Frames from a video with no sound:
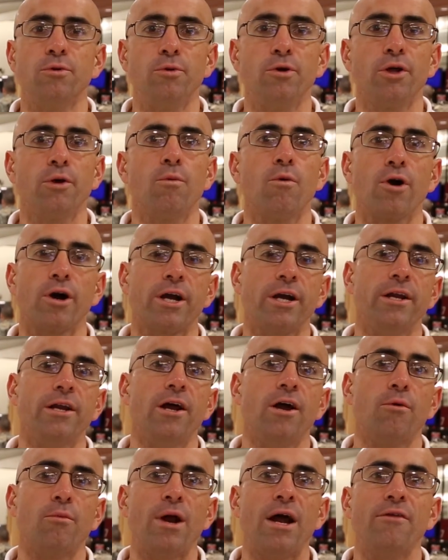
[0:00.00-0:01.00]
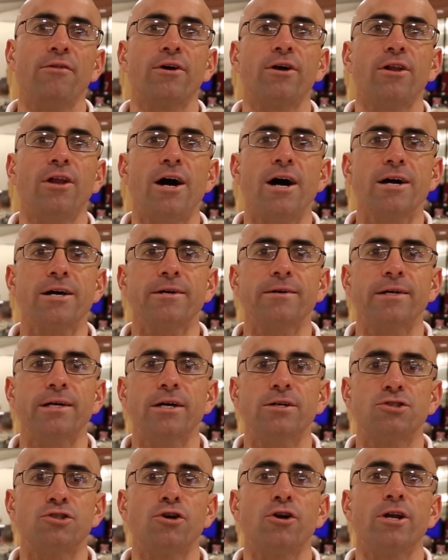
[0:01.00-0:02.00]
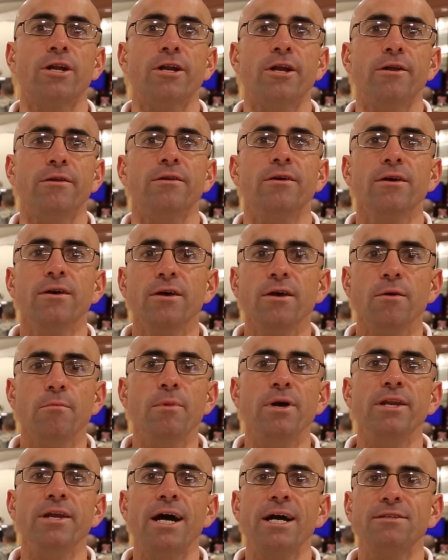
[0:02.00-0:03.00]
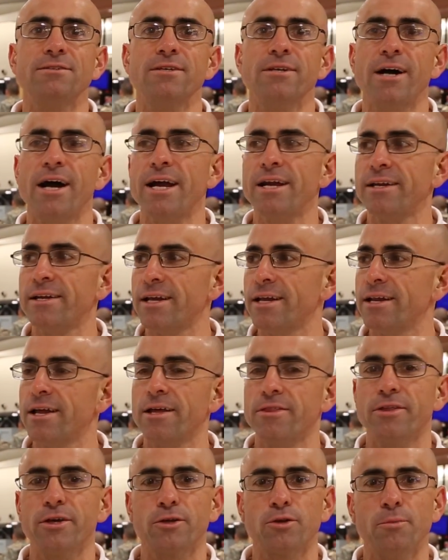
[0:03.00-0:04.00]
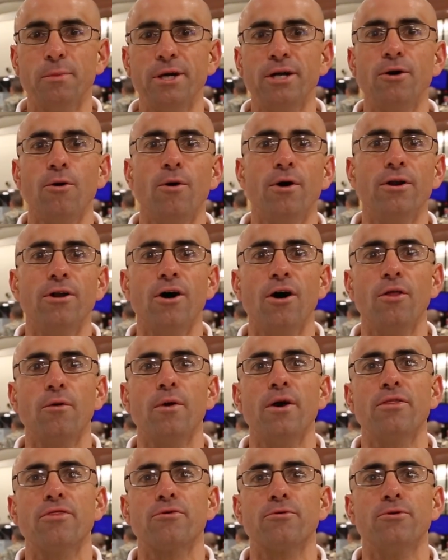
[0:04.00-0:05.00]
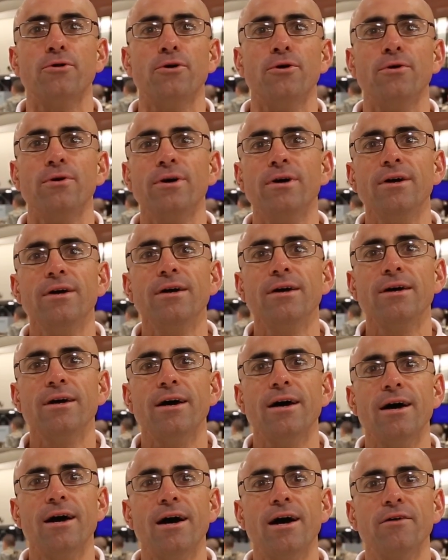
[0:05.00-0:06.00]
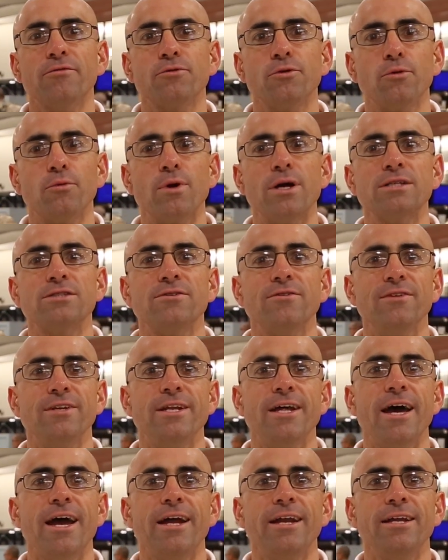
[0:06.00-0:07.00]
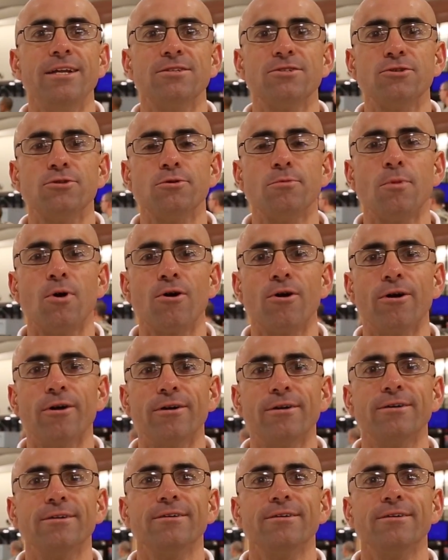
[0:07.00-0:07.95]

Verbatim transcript: that are really working around the clock. Uh, started at midnight tonight, and I think they'll be going all the way through uh, through the rest of the day and into tomorrow.